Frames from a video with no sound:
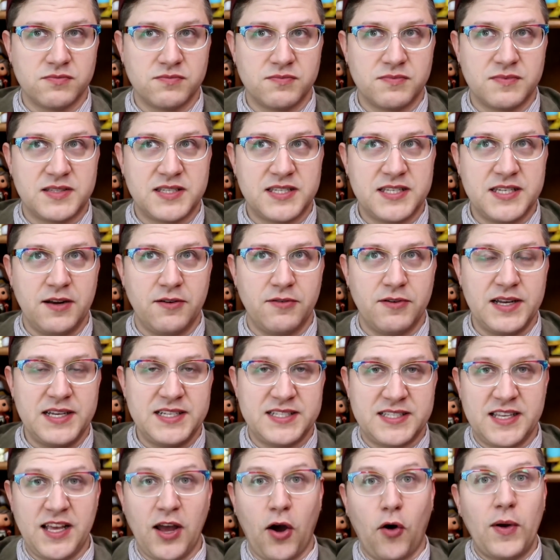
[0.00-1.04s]

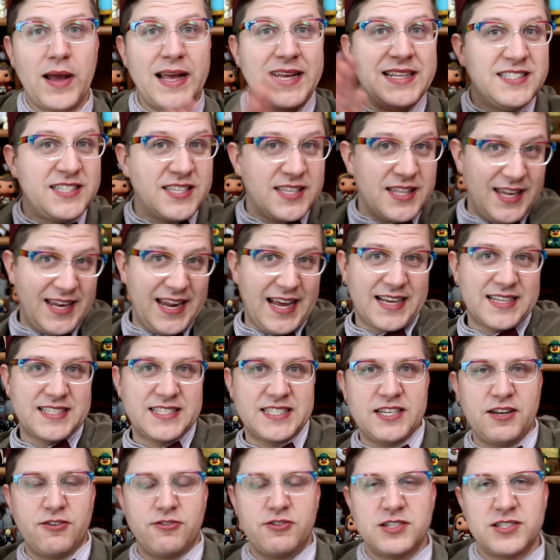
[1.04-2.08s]
series, you know, into the
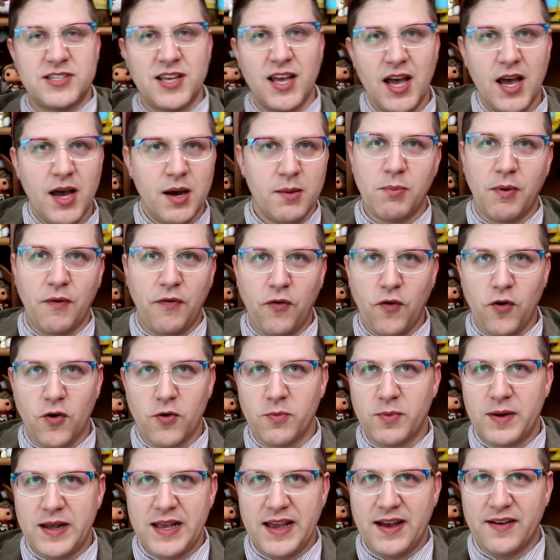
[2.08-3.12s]
next series before
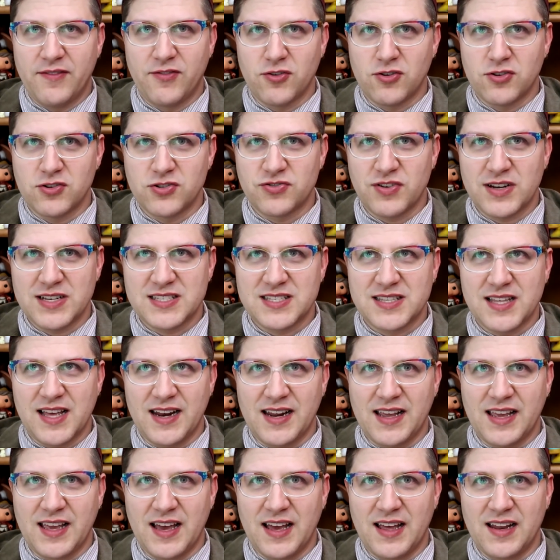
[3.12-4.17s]
we ever address
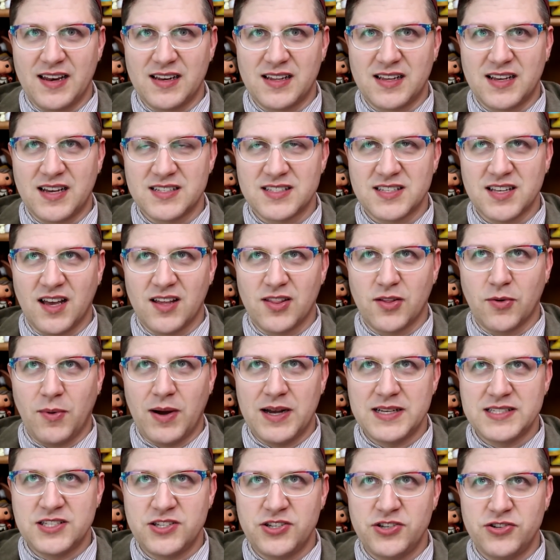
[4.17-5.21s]
that again. Because
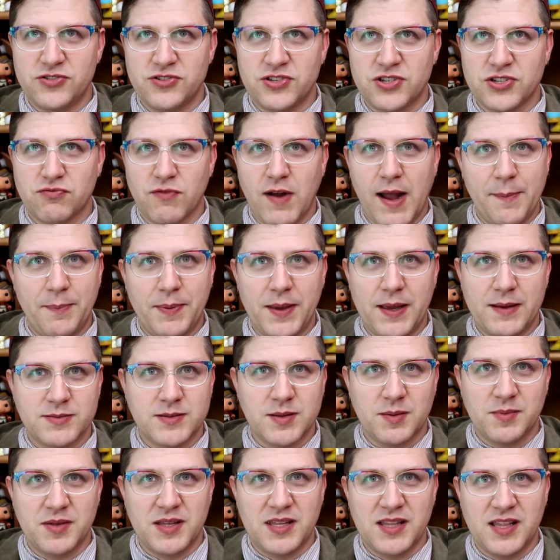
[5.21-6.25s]
otherwise you're just wrapping up
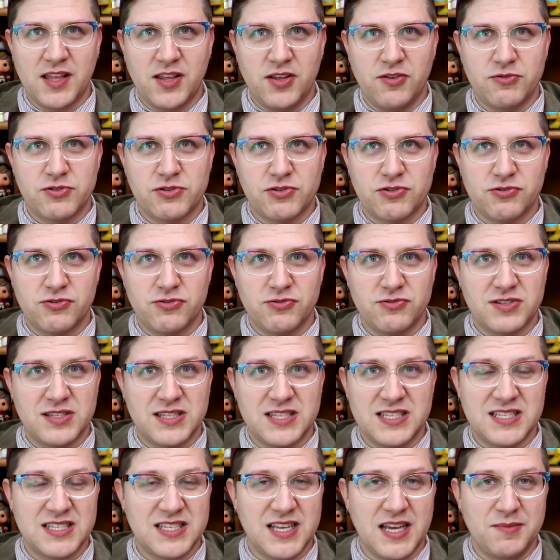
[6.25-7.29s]
something that you introduced
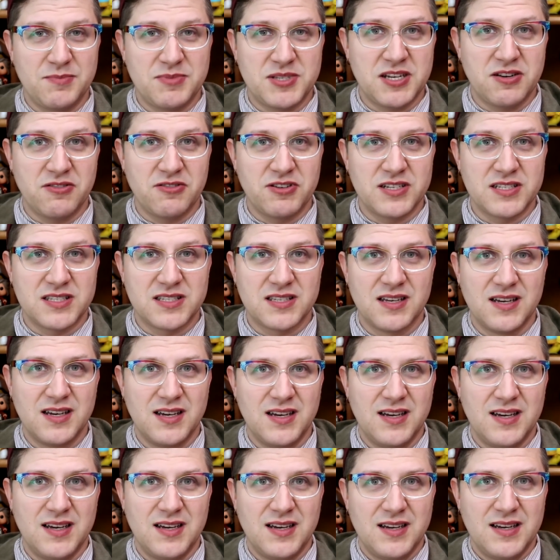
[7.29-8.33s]
this same series.
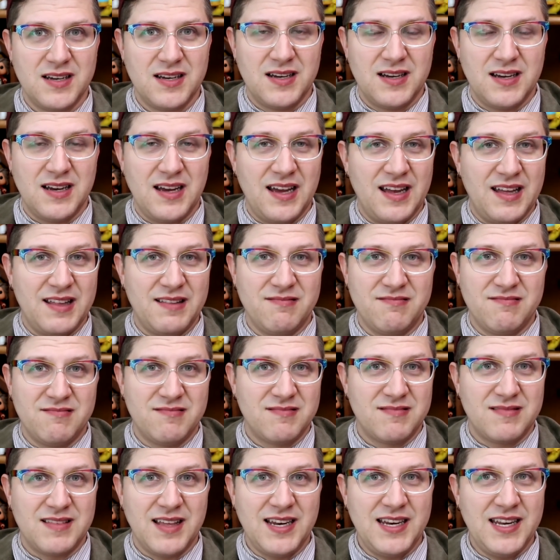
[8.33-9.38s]
And
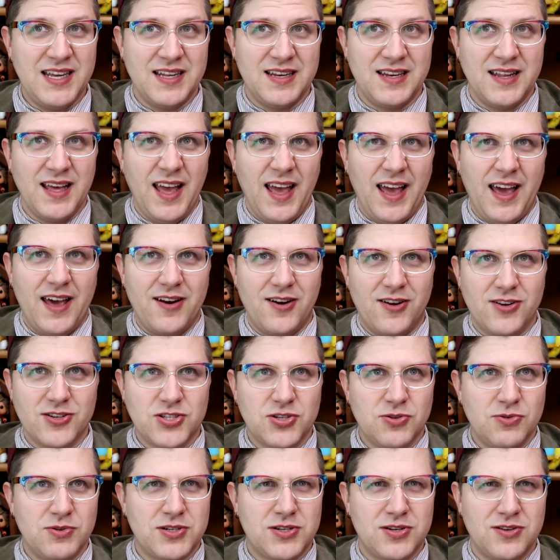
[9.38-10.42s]
they did. And
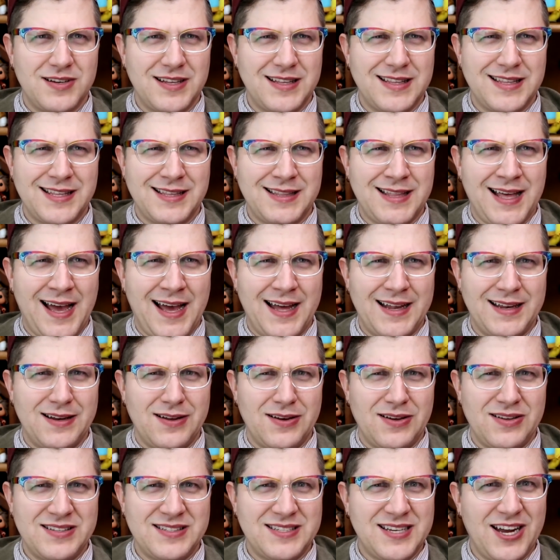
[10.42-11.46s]
also it turned out that
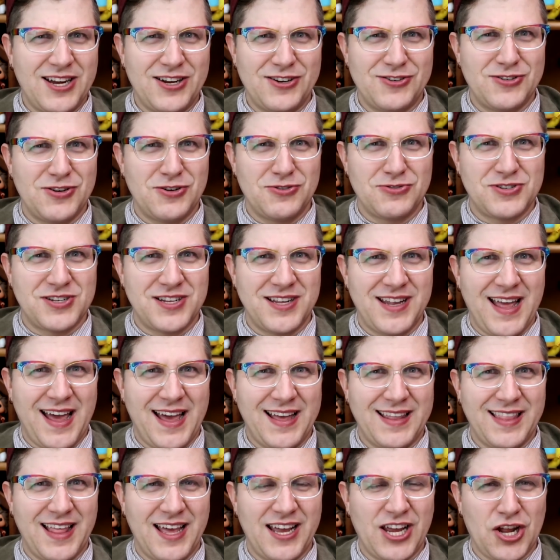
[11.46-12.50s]
that entire notion
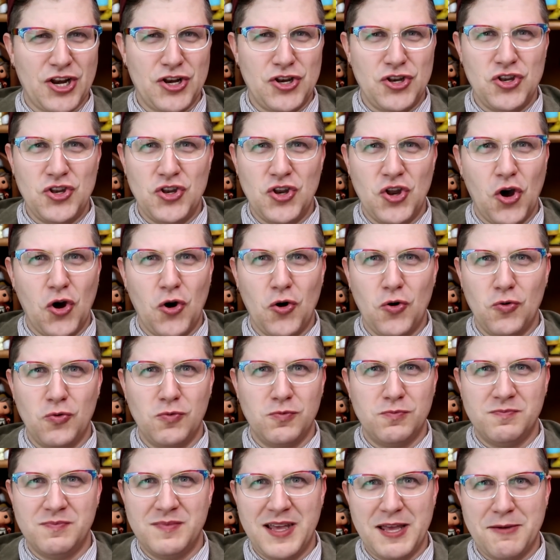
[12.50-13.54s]
had like
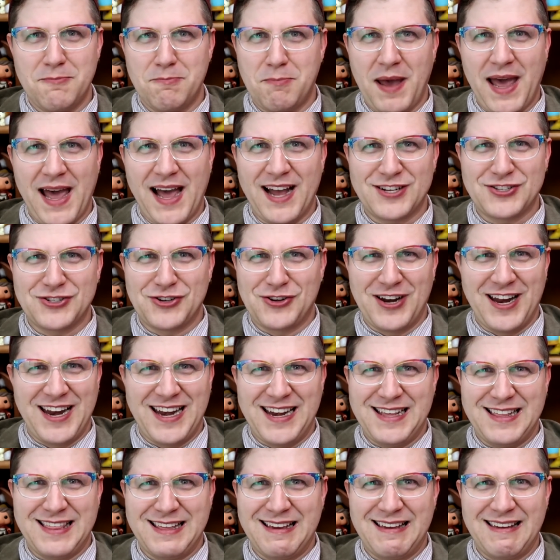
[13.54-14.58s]
no impact on
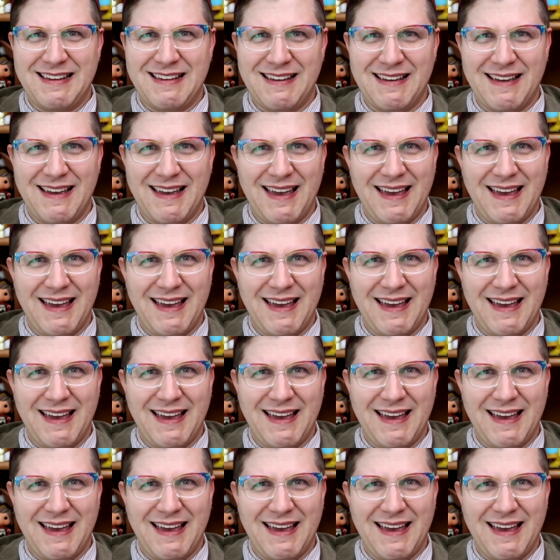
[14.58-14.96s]
anything